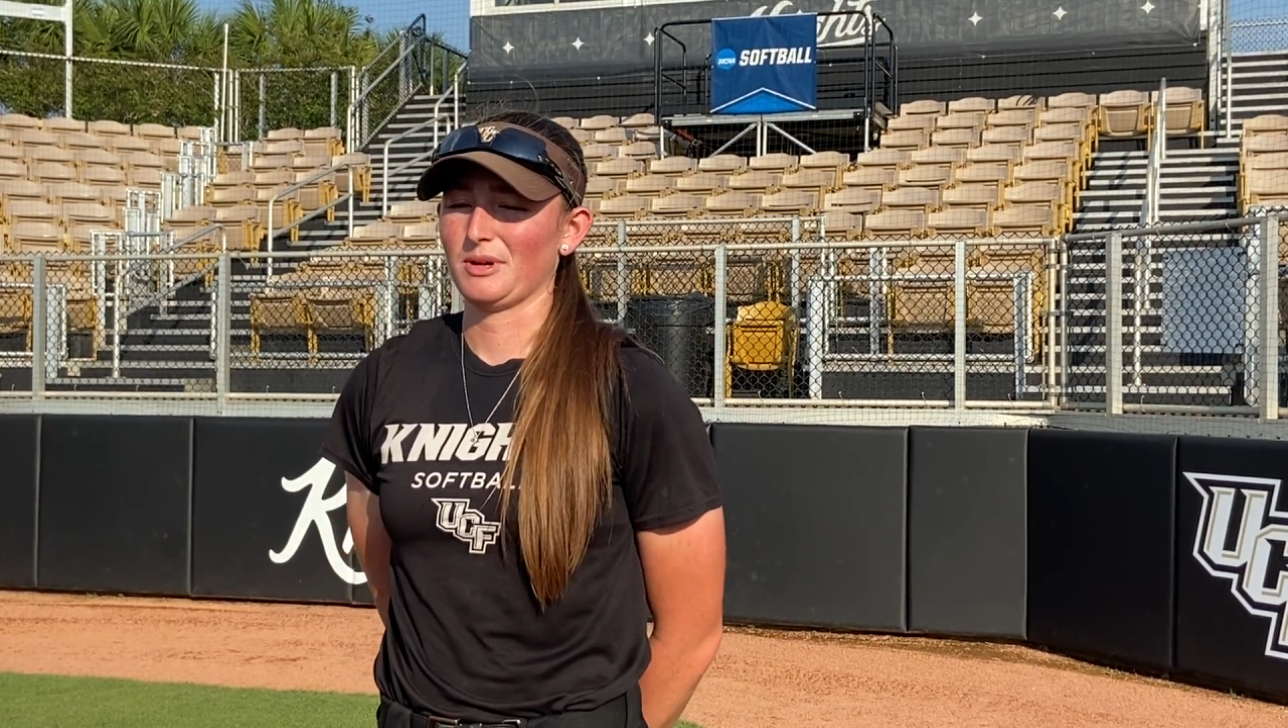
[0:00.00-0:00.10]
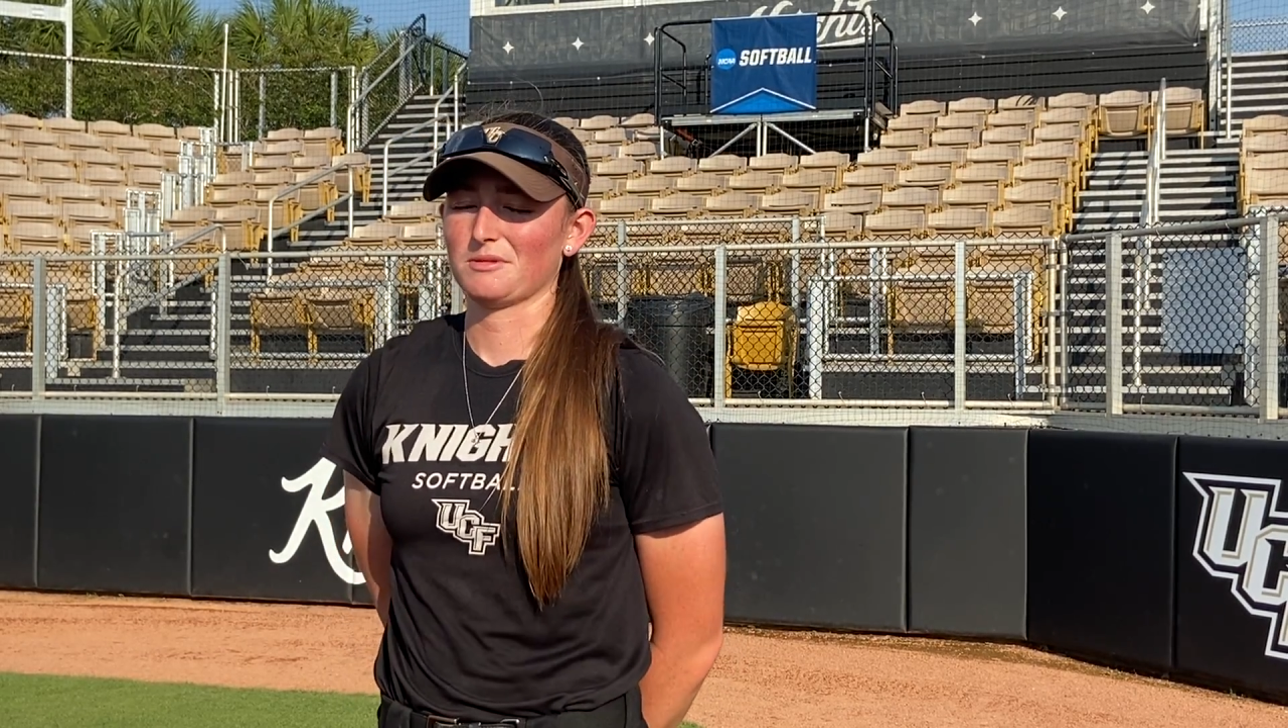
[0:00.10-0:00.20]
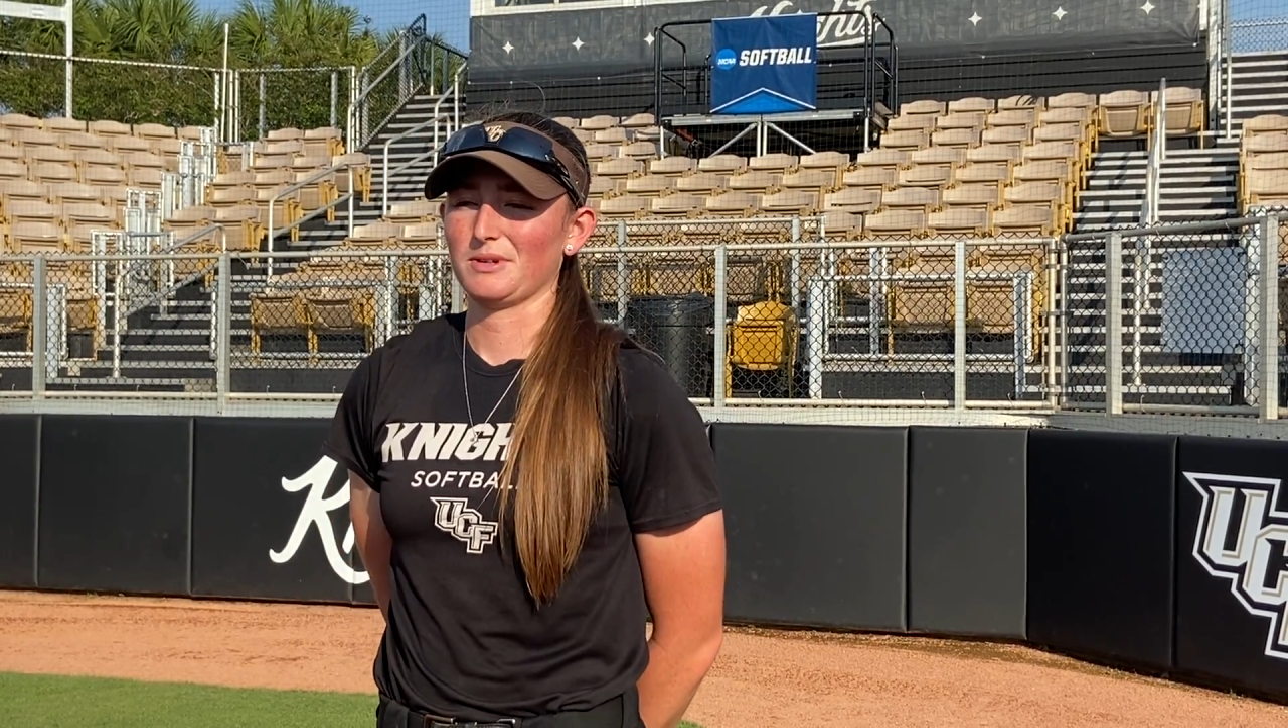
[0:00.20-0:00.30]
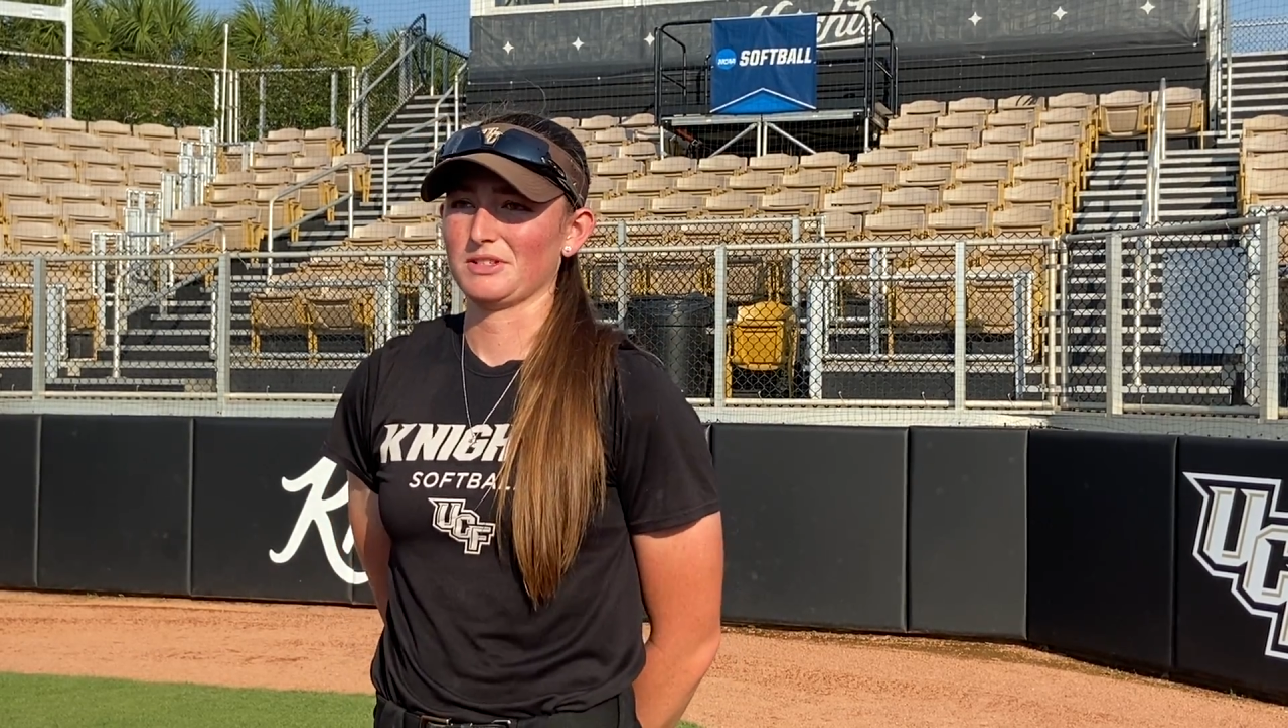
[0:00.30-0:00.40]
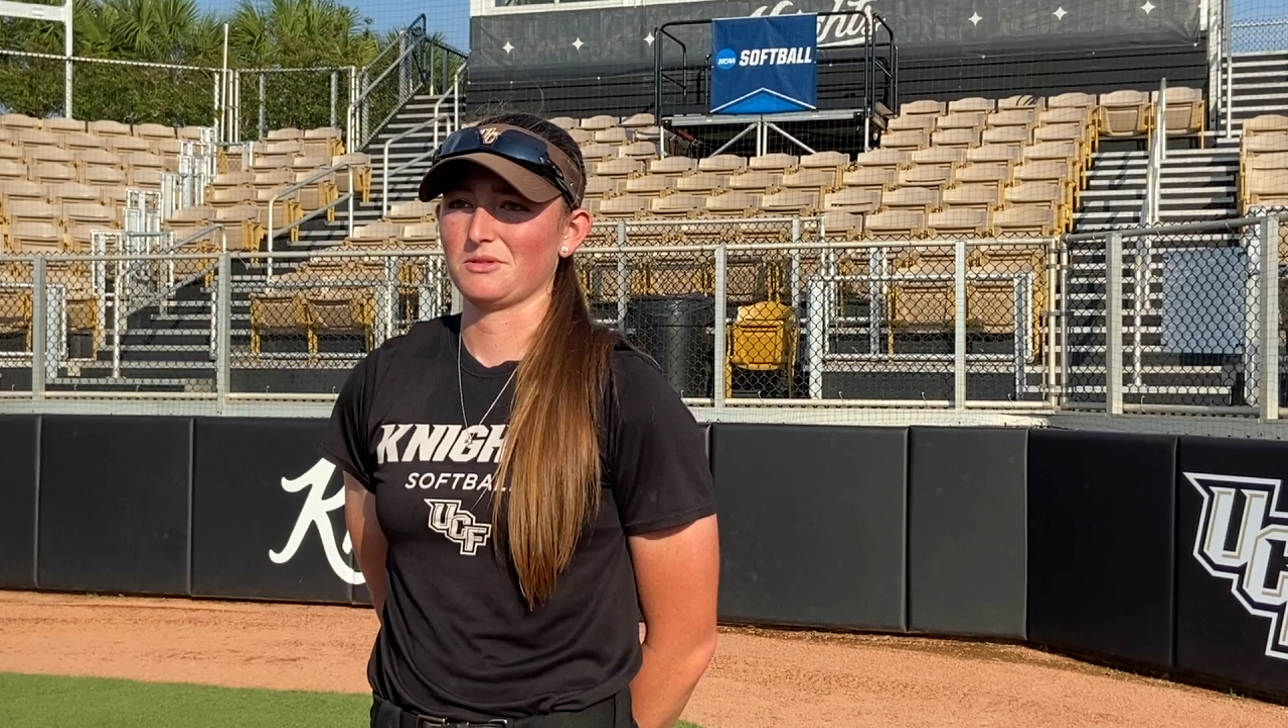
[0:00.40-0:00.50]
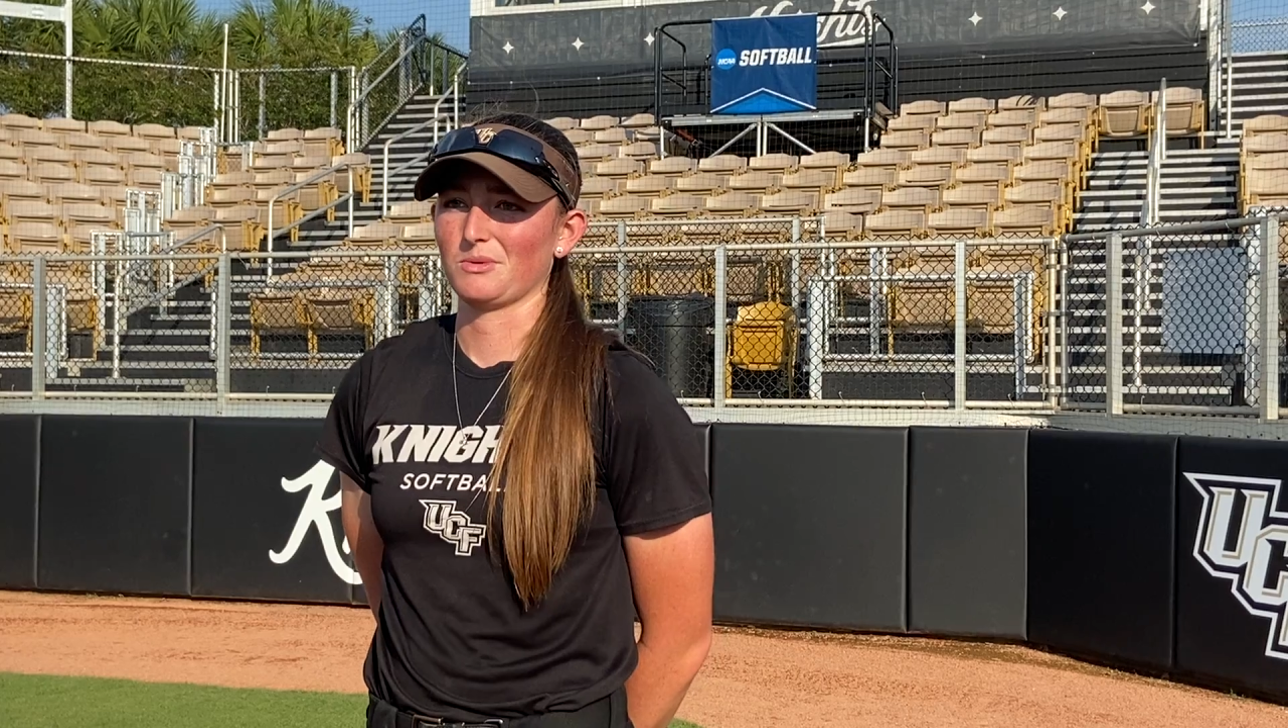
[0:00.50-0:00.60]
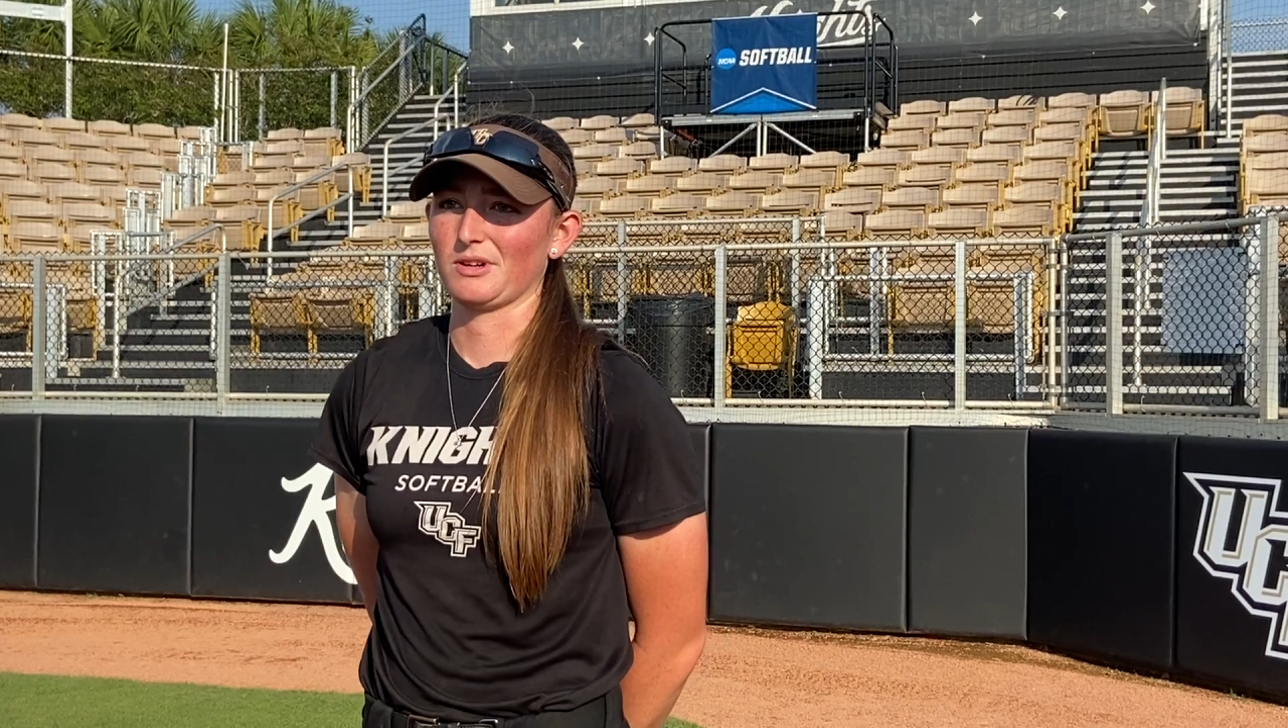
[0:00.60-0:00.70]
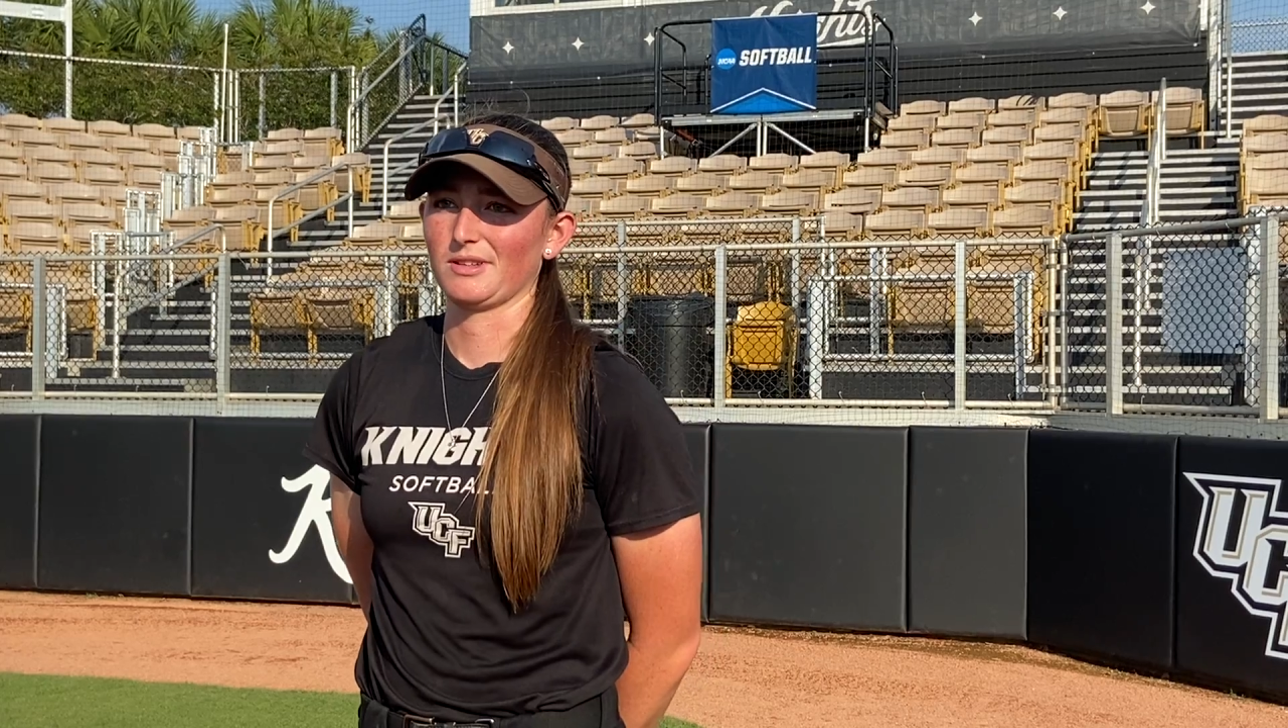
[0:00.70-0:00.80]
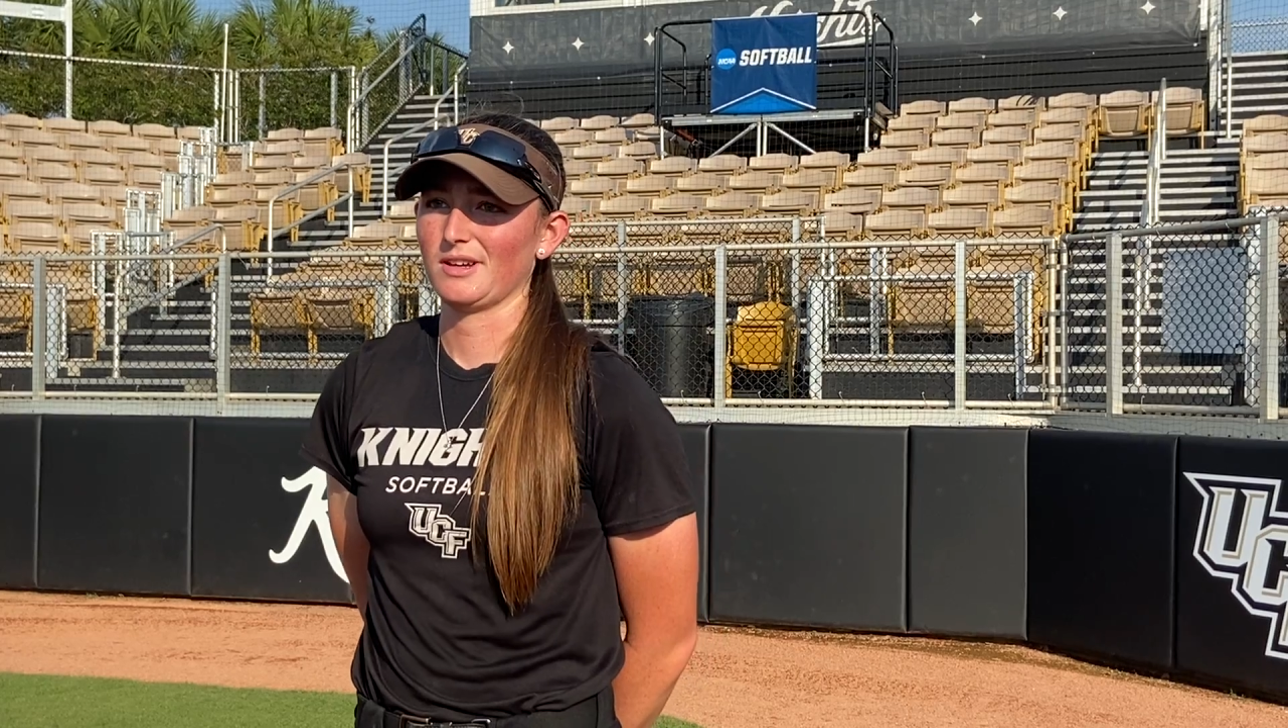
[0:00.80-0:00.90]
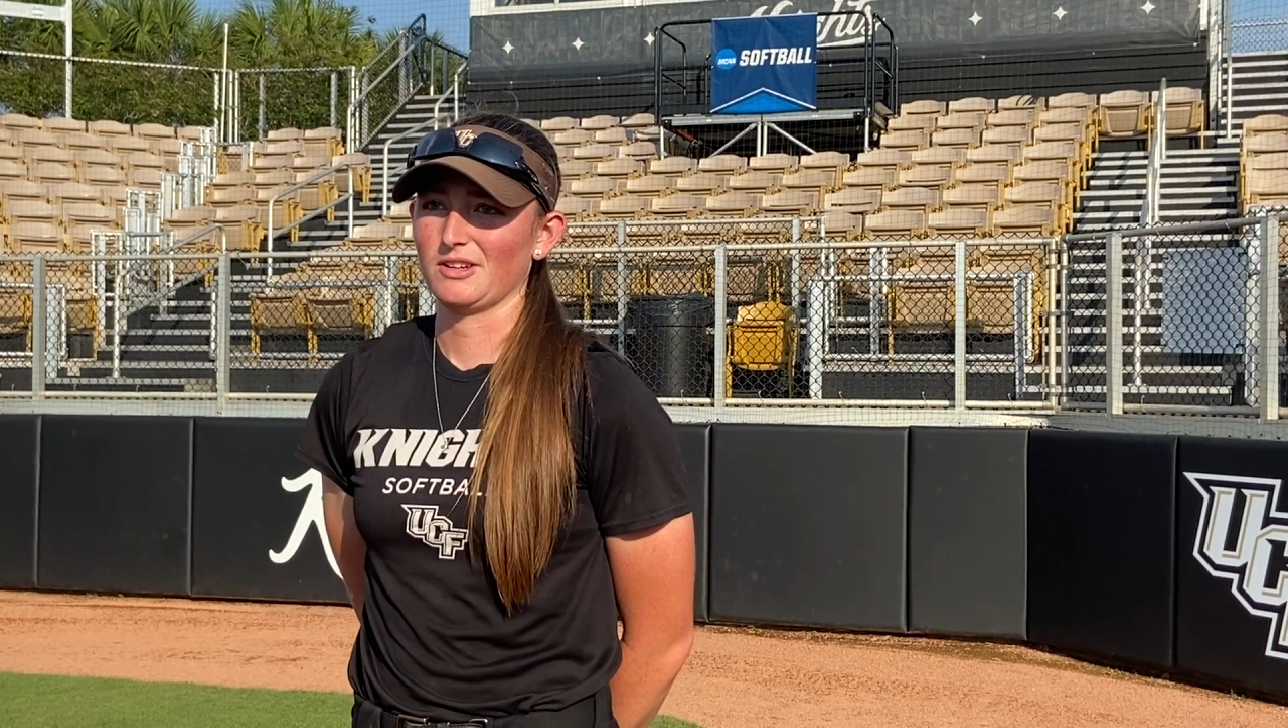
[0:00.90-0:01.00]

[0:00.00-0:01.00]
best place in the world.